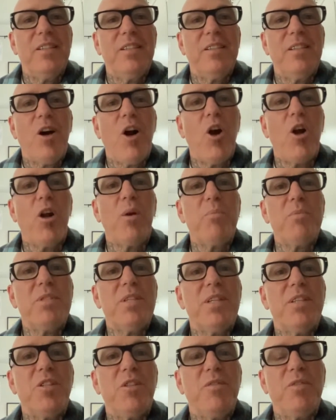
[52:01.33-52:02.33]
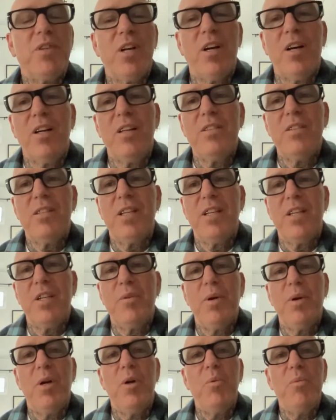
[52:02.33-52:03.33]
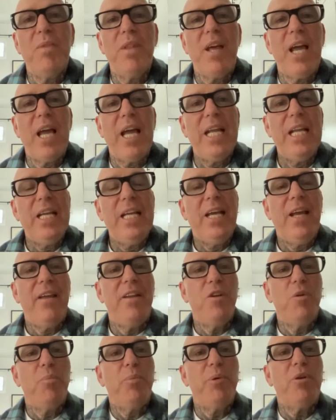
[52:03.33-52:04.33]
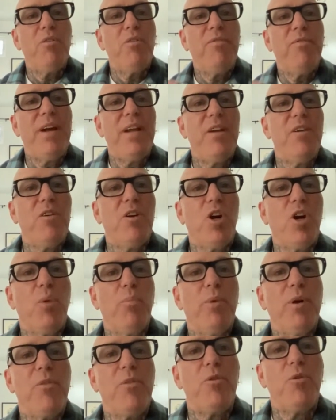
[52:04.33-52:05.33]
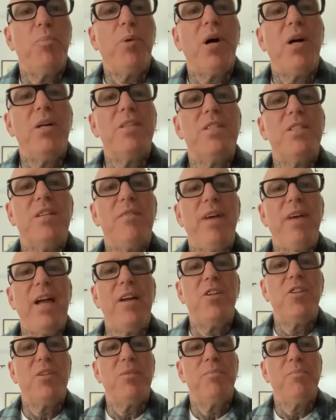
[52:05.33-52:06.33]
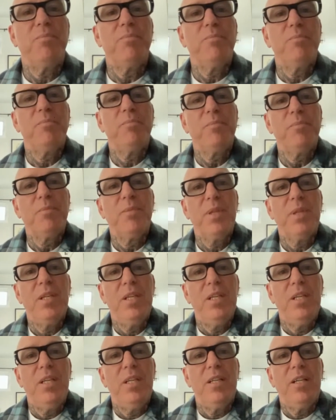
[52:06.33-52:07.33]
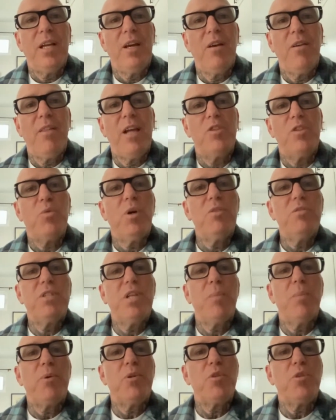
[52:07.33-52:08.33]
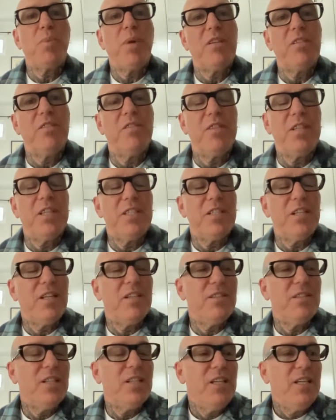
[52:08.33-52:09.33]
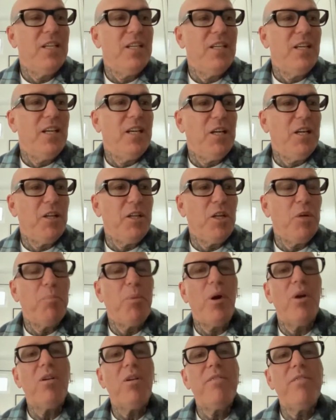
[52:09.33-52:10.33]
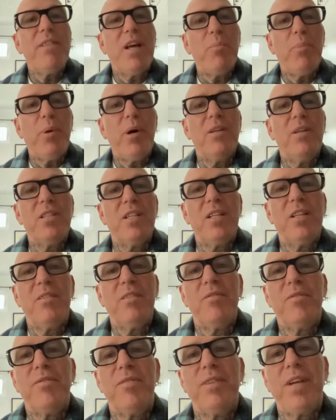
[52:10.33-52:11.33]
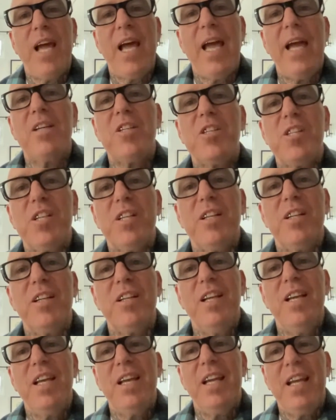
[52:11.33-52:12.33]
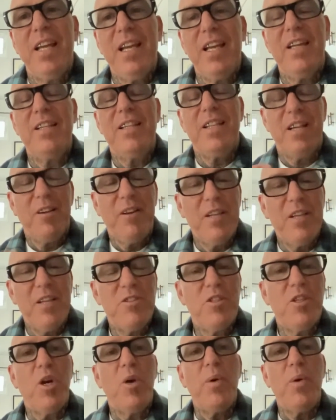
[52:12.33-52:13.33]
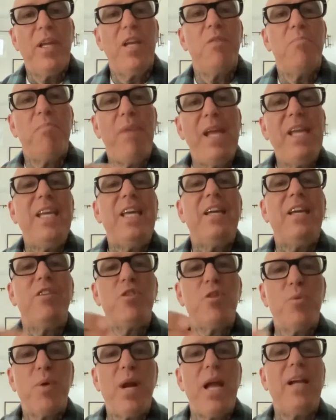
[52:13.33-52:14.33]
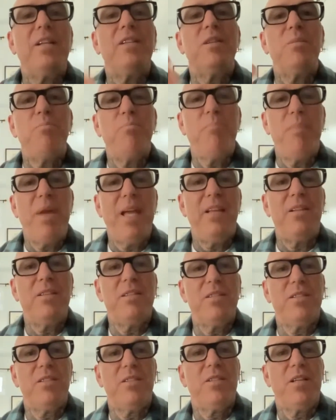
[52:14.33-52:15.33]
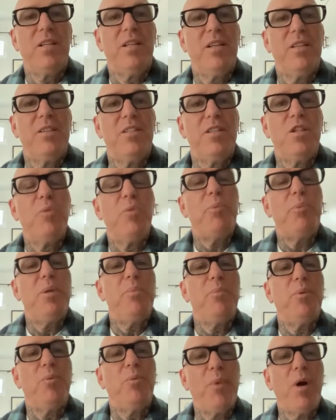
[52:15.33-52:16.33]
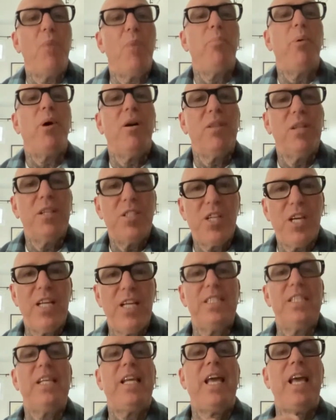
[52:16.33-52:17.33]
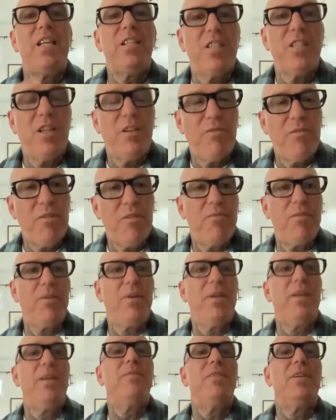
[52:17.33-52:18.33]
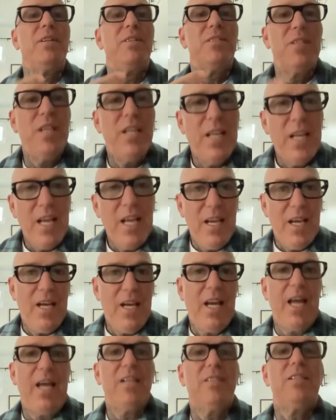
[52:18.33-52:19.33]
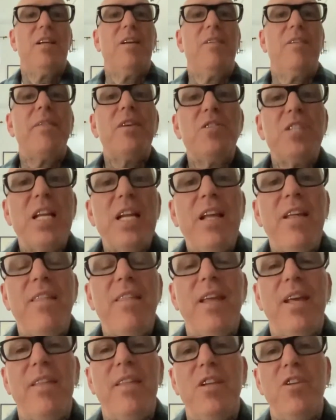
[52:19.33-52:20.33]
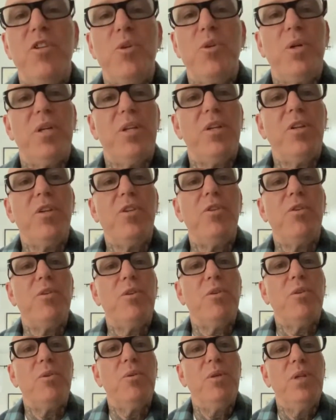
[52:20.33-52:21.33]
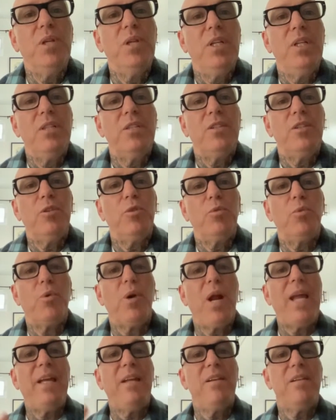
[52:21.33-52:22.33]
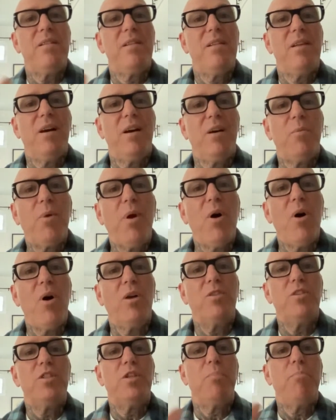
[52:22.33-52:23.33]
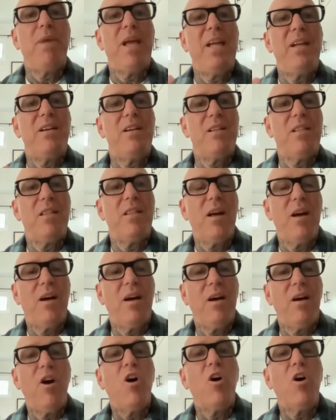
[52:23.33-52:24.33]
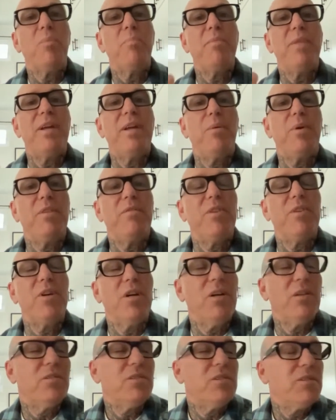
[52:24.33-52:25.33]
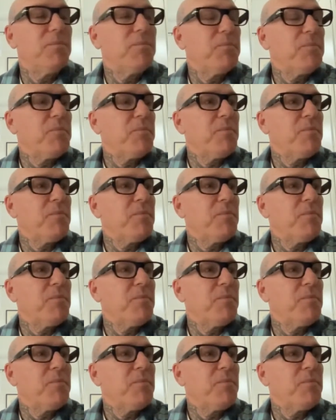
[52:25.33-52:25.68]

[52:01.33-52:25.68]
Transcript: harms that you've caused, and you own that, and you purify your karma through positive action. Now, that 12-step perspective that says, part of that positive action, is going and making direct amends to the people, apologizing, asking for forgiveness, asking if there's anything that you can do to right the wrong, to mend the harm that we've caused.